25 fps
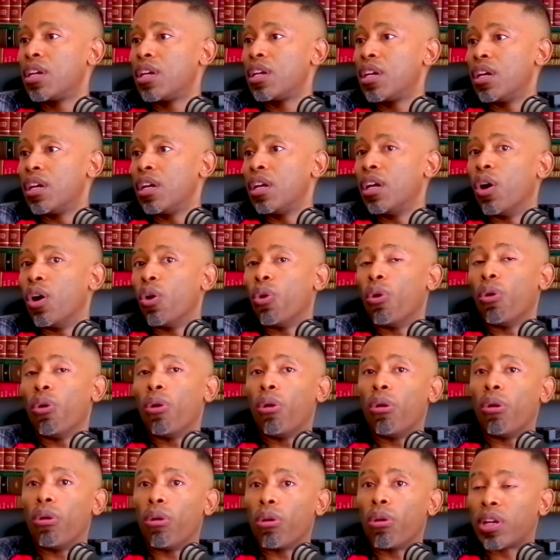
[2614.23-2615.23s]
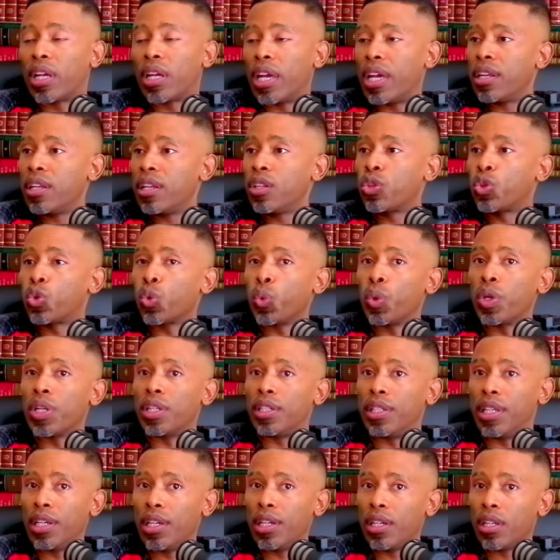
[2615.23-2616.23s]
Yeah. Or get into
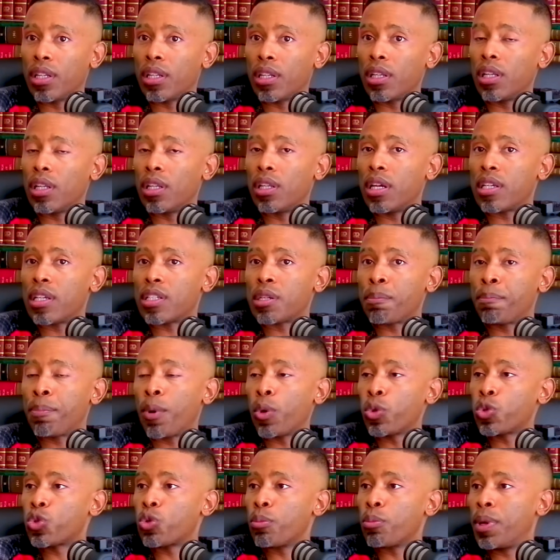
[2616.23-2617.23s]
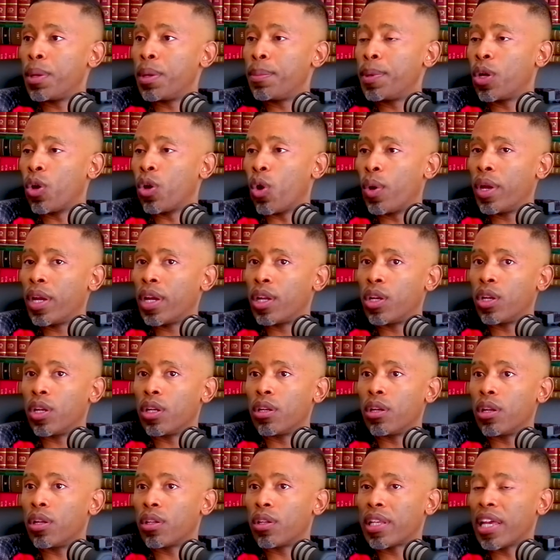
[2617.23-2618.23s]
a deal as opposed to maybe going
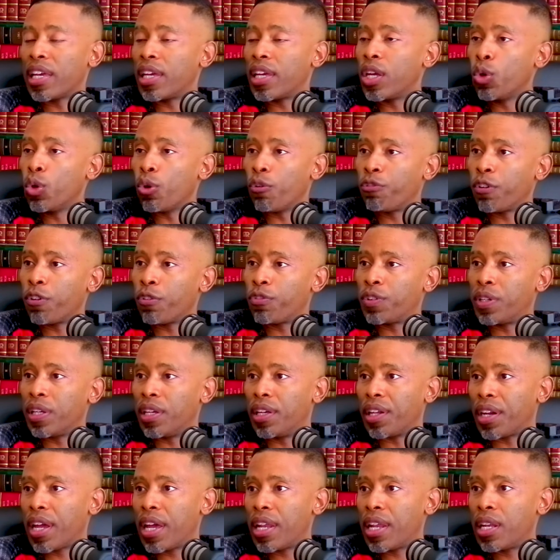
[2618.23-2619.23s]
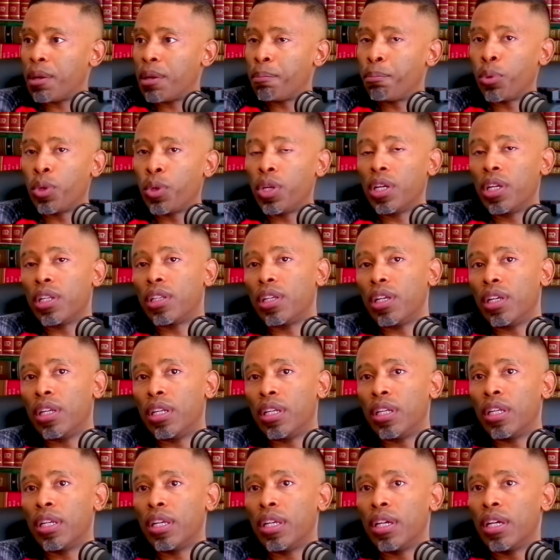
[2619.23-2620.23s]
and uh, taking your 50 grand and putting it in
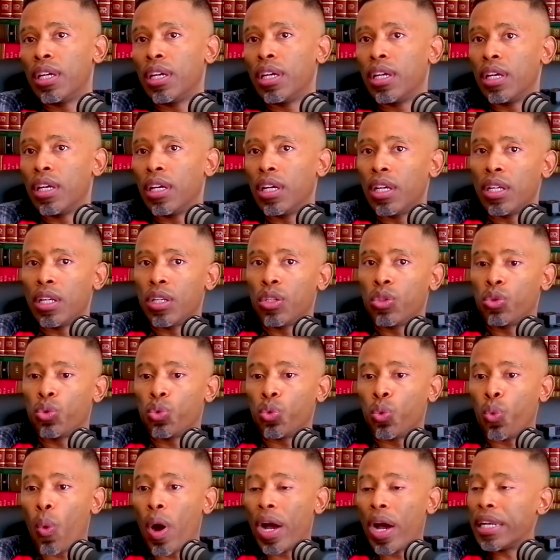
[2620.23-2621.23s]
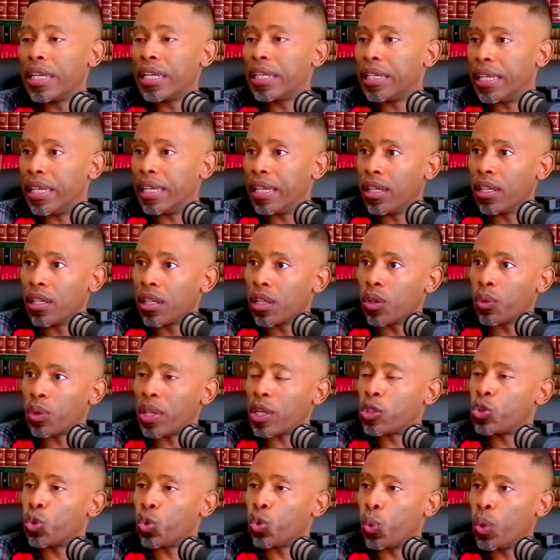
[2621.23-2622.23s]
to one deal
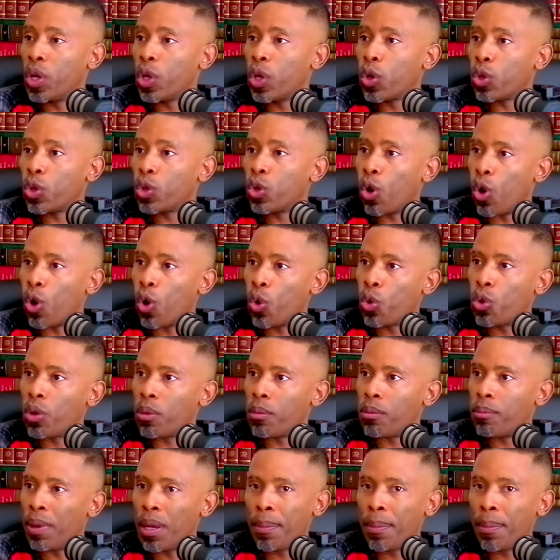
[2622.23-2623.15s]
that you're doing on your own.